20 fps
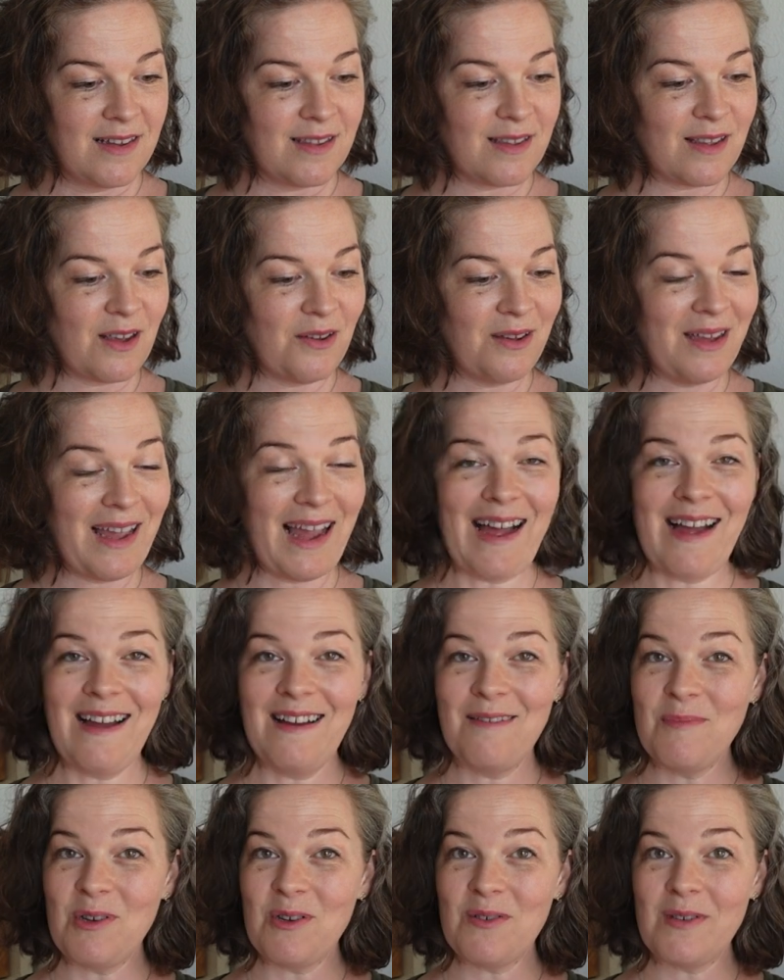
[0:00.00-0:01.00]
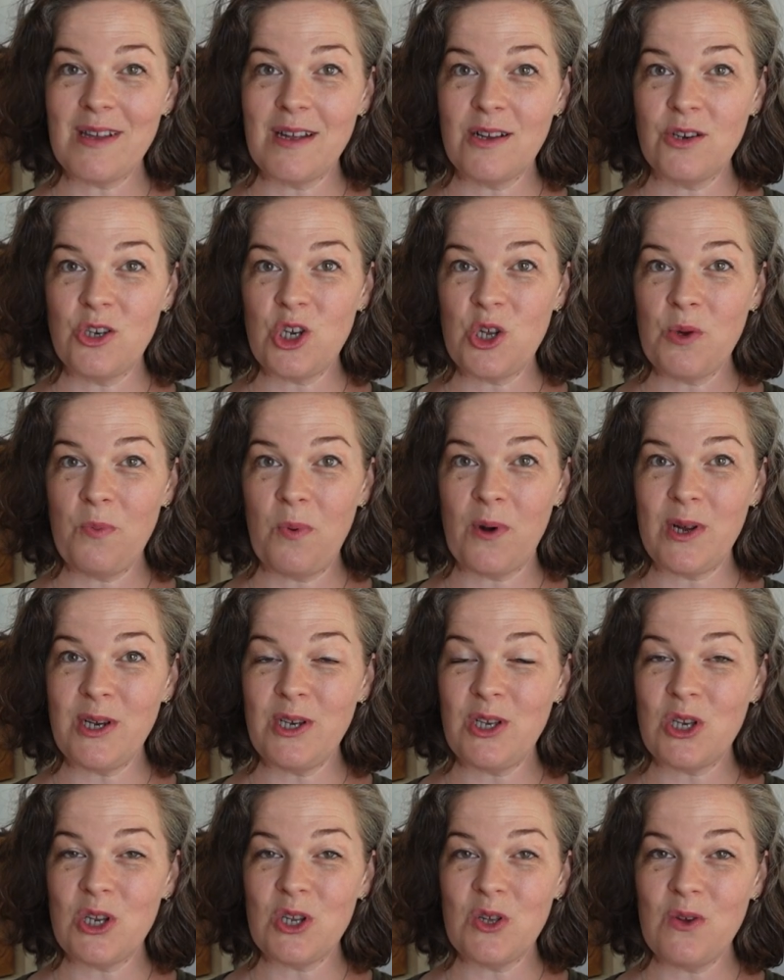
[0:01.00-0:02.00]
So yeah, I'm using two
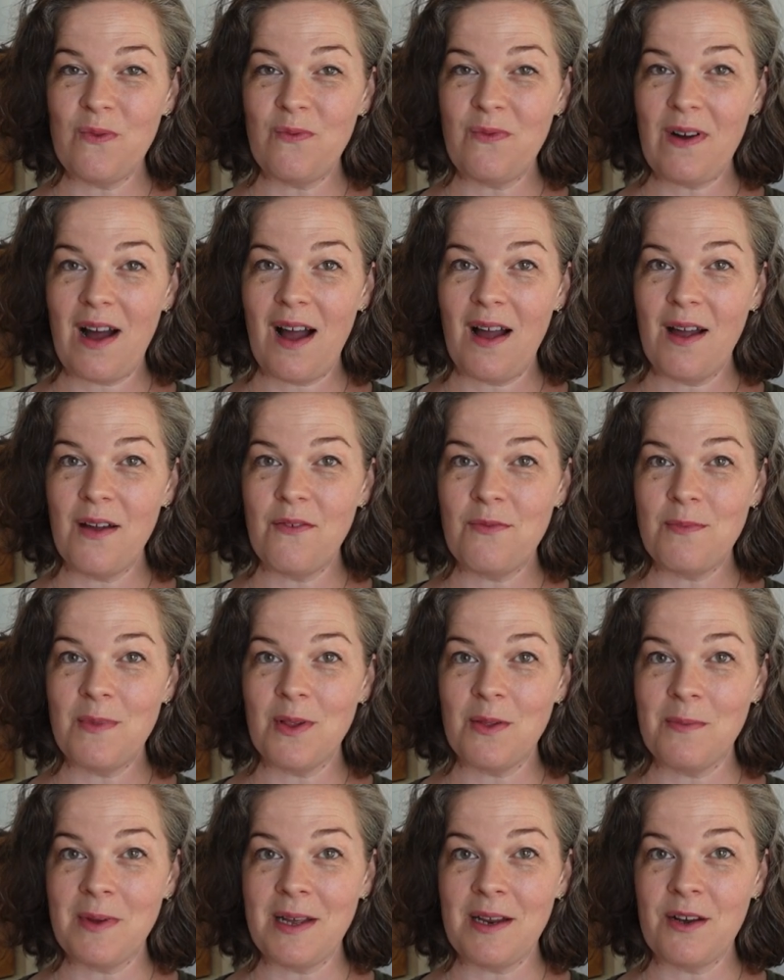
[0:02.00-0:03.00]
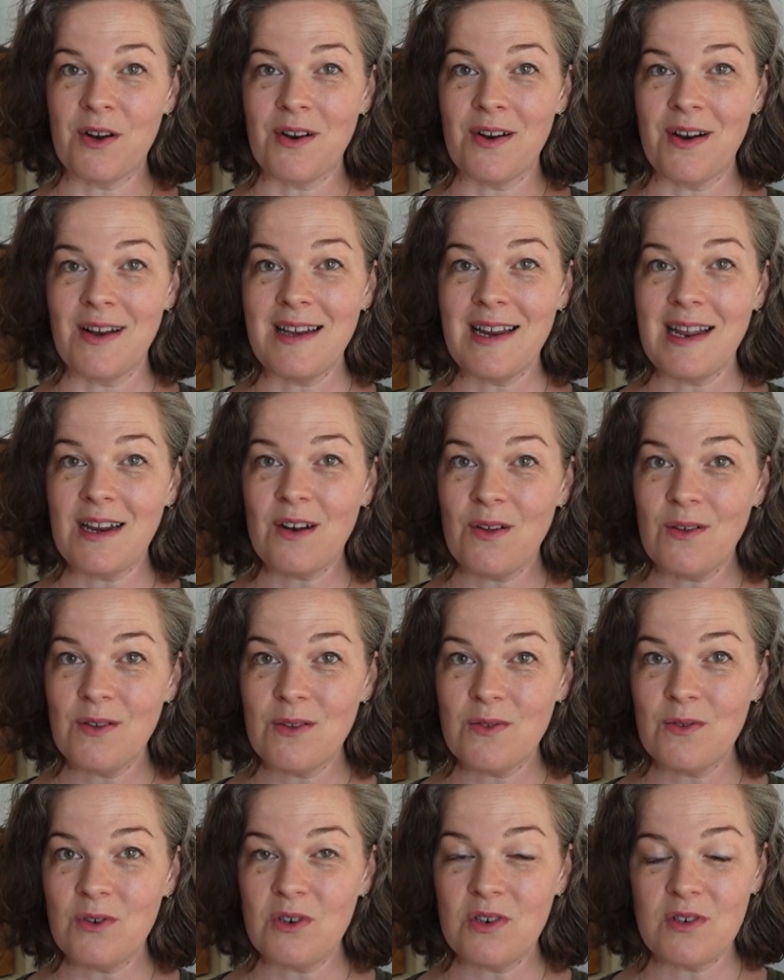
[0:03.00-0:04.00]
point two five millimeter
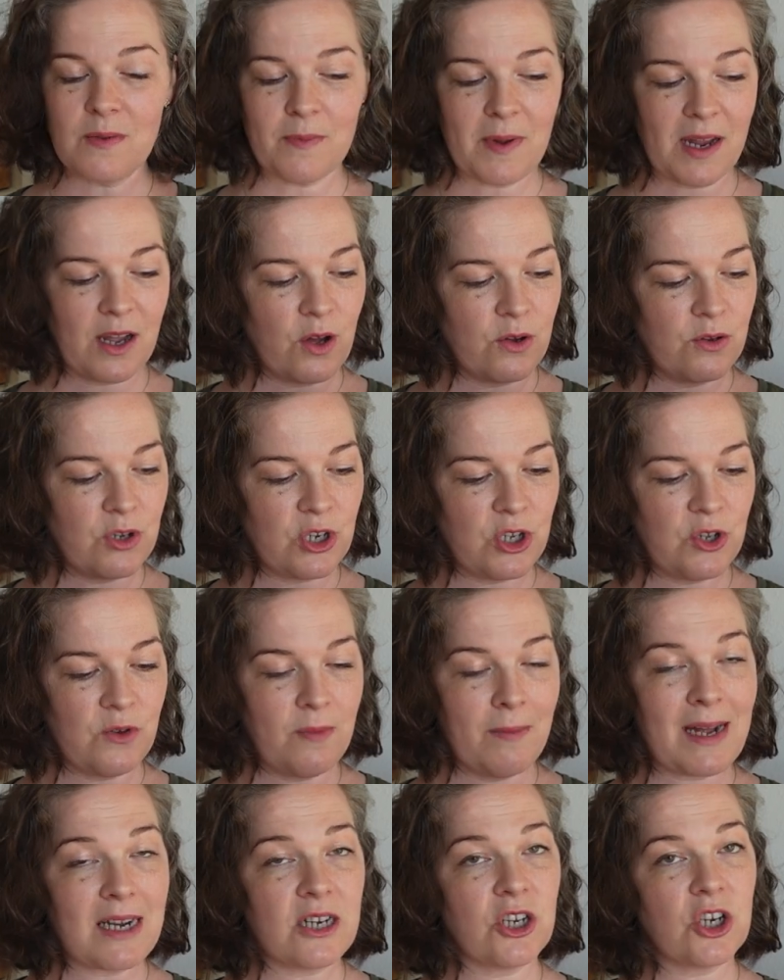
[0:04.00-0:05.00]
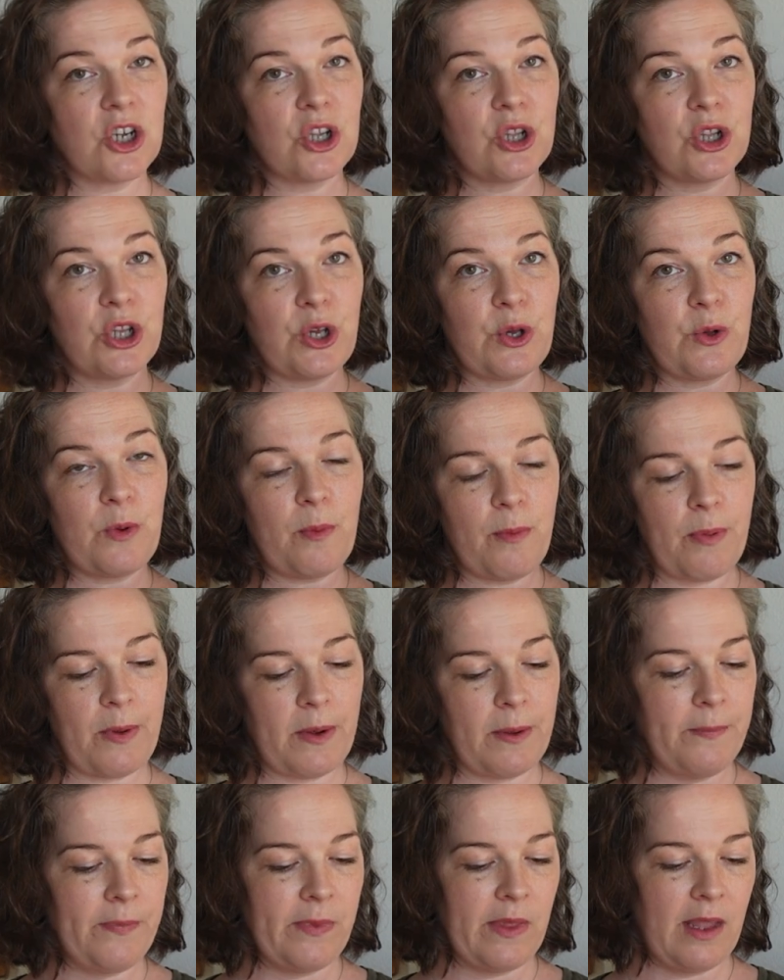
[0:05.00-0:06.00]
needles, which is my go-to magic loop.
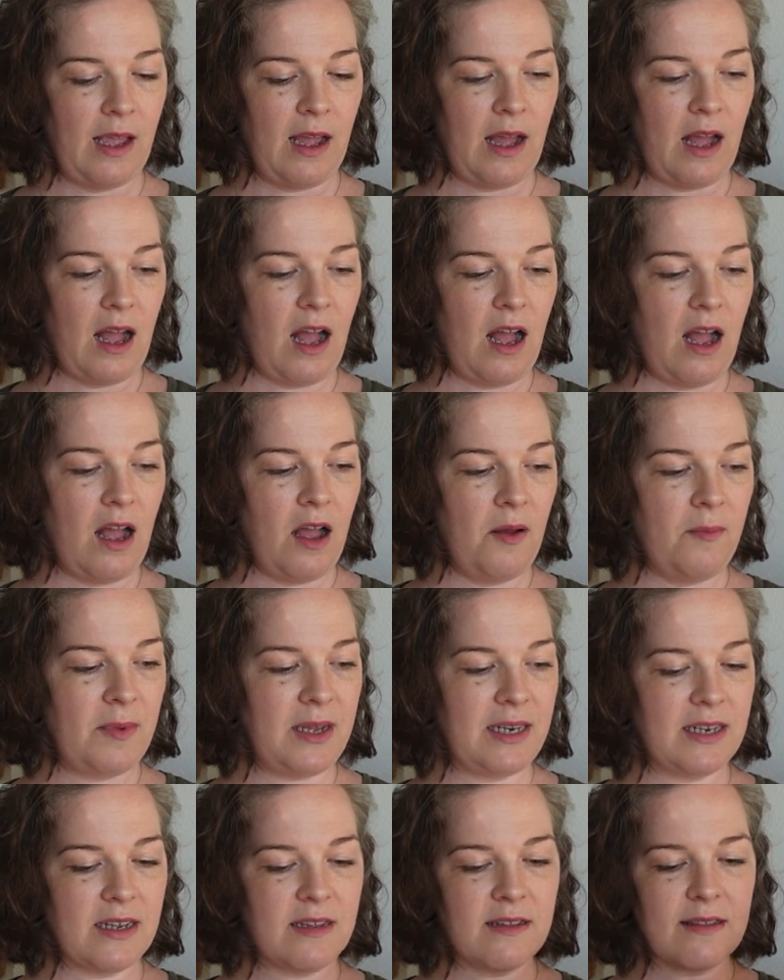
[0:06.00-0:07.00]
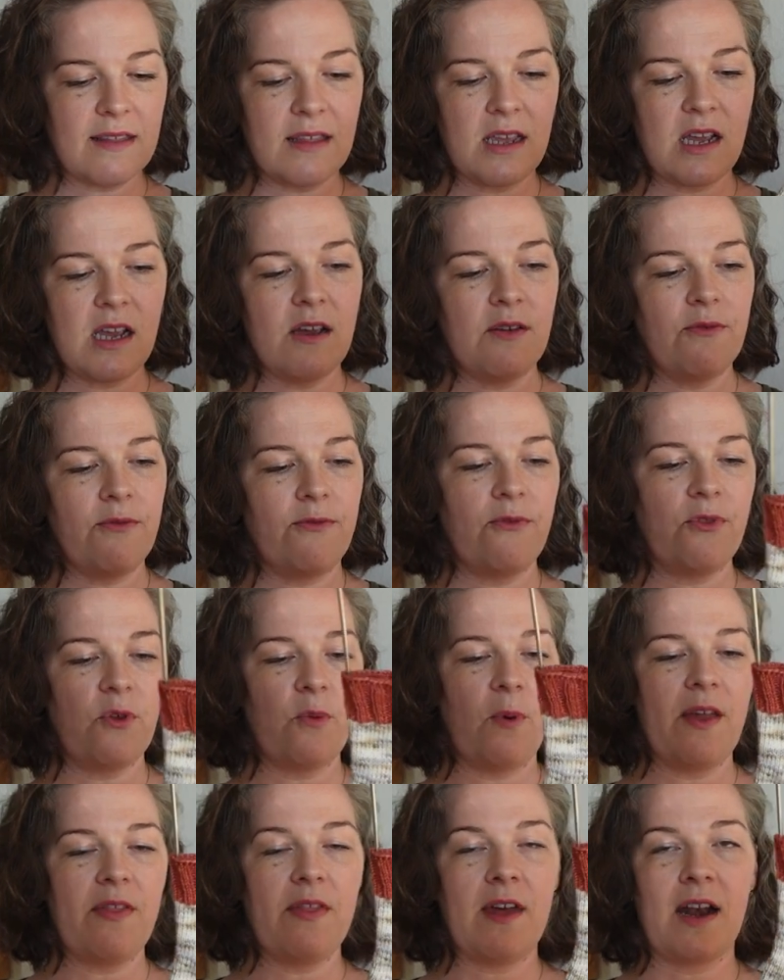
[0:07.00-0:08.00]
Um, it does leave, the
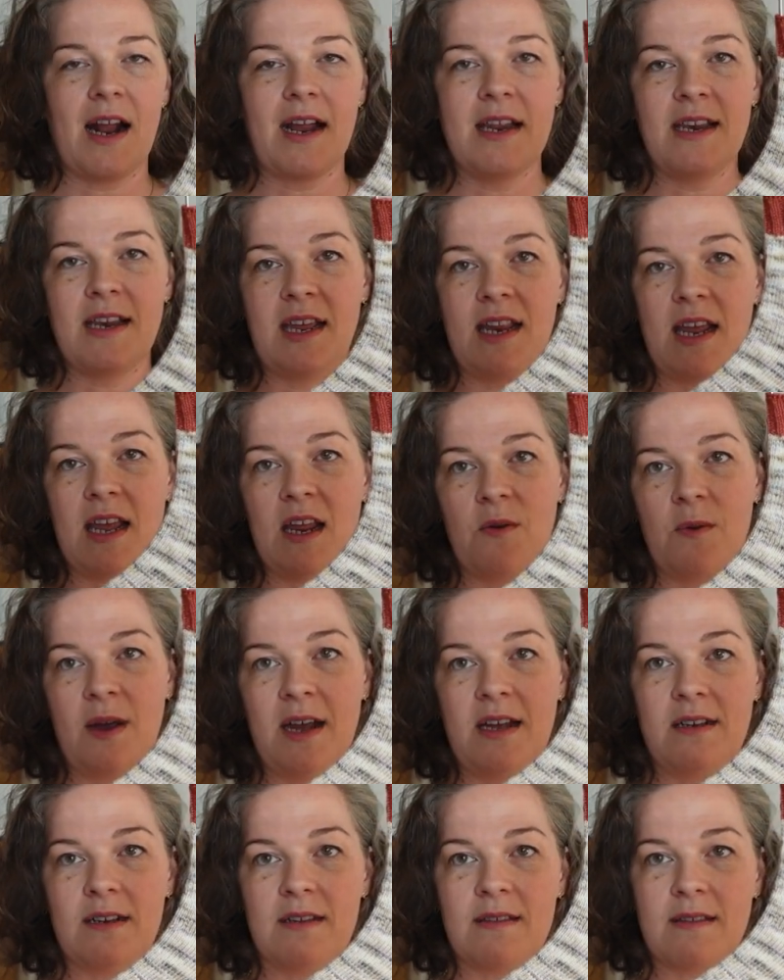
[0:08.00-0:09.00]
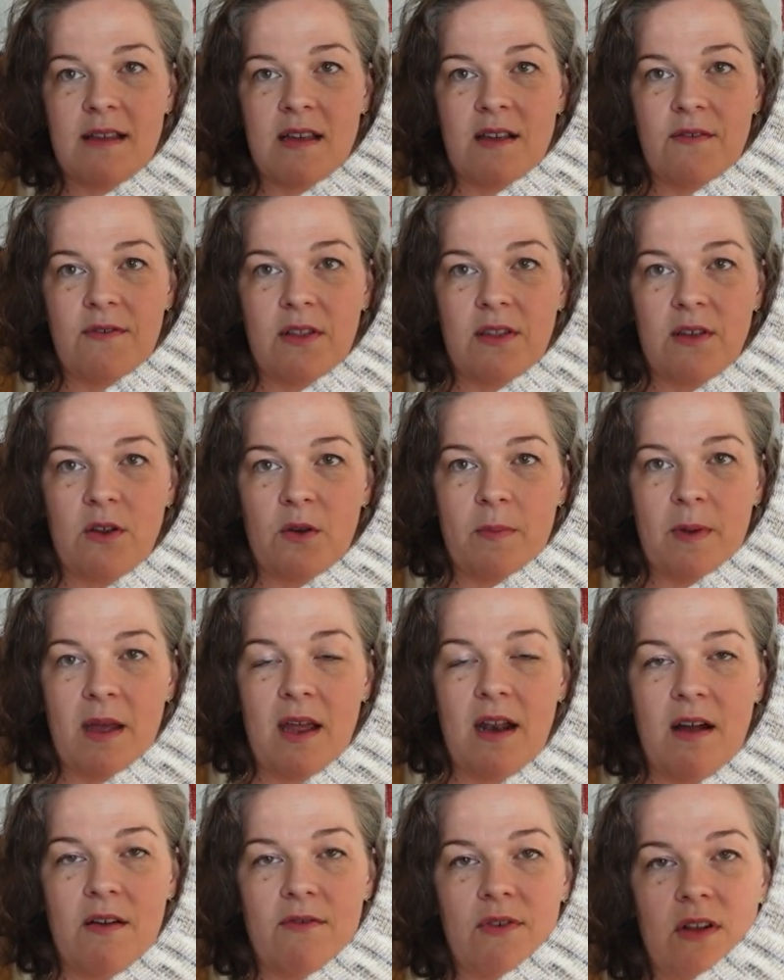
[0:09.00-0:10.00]
way that I knit anyway, it does leave a little
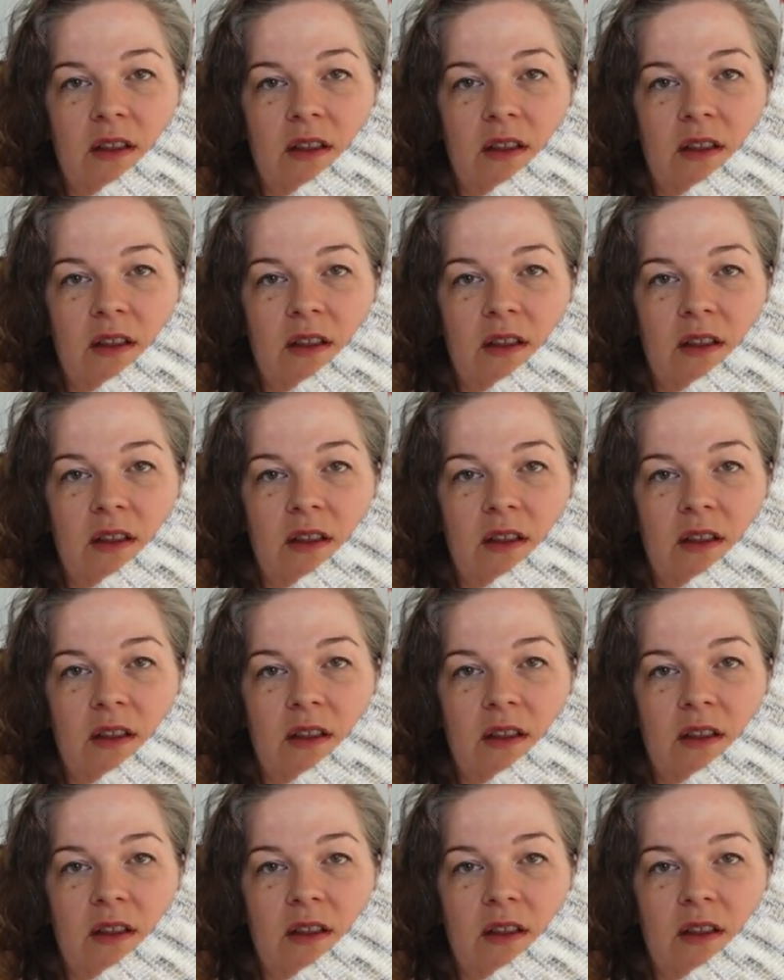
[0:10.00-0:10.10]
bit of a